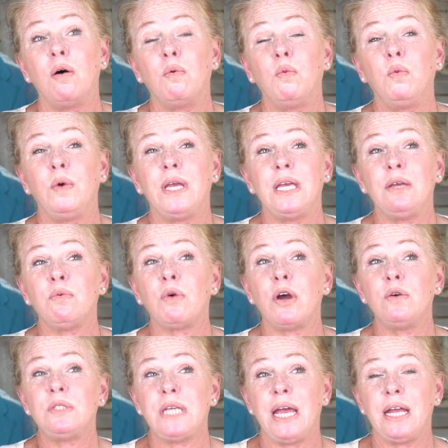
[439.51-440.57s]
We
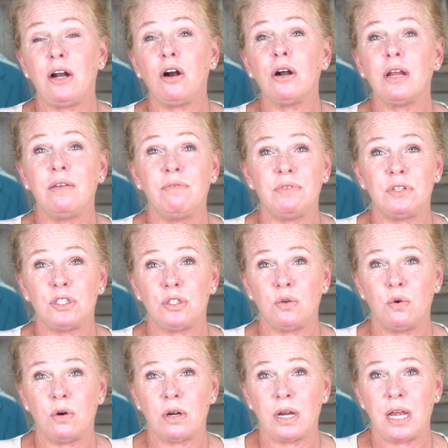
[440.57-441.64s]
rotate our
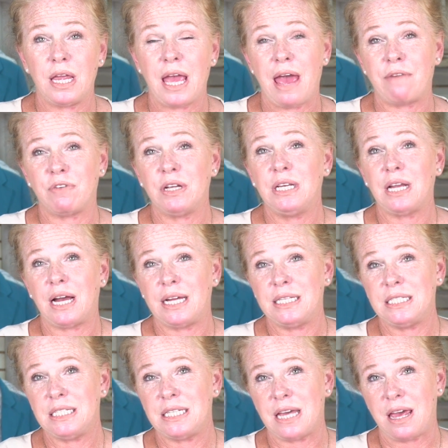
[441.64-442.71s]
inventory every
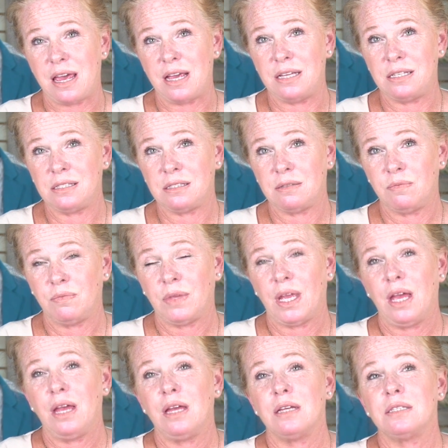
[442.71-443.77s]
90 days.
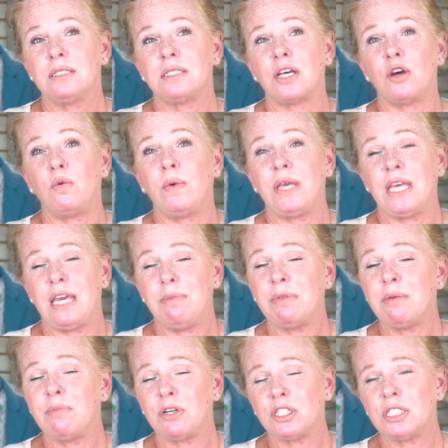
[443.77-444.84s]
So we keep the
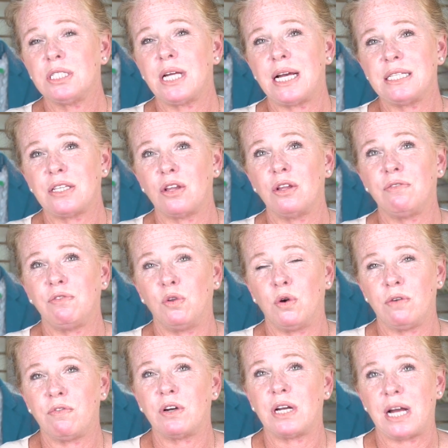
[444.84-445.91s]
merchandise on the floor
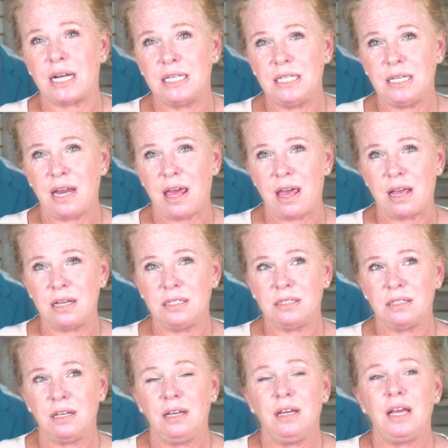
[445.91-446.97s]
for 90 days.
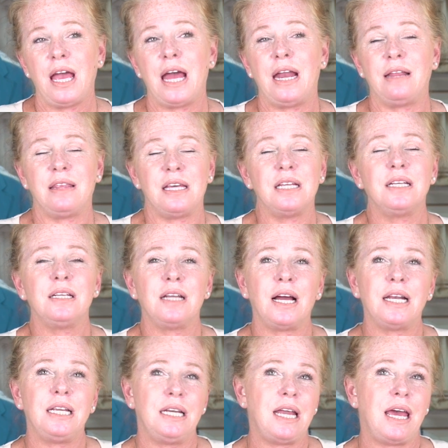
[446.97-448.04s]
And at the end of
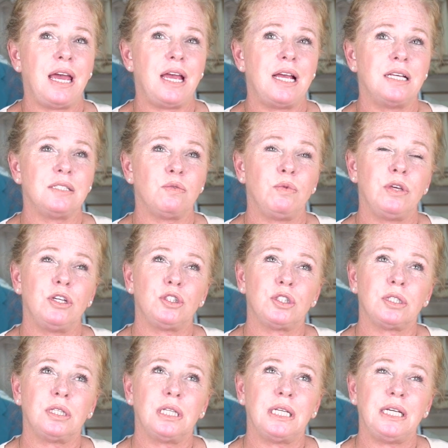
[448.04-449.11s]
90 days, we
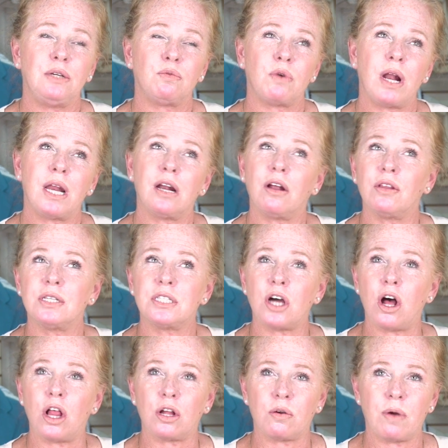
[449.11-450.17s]
usually run it on the
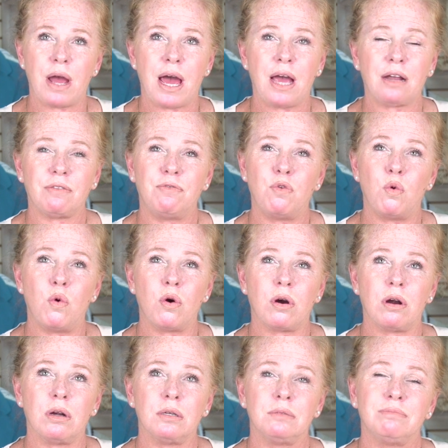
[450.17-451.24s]
dollar rack
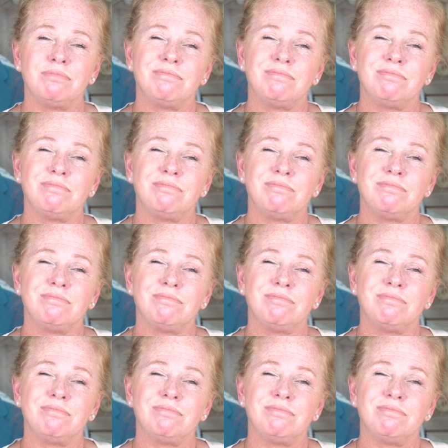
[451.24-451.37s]
for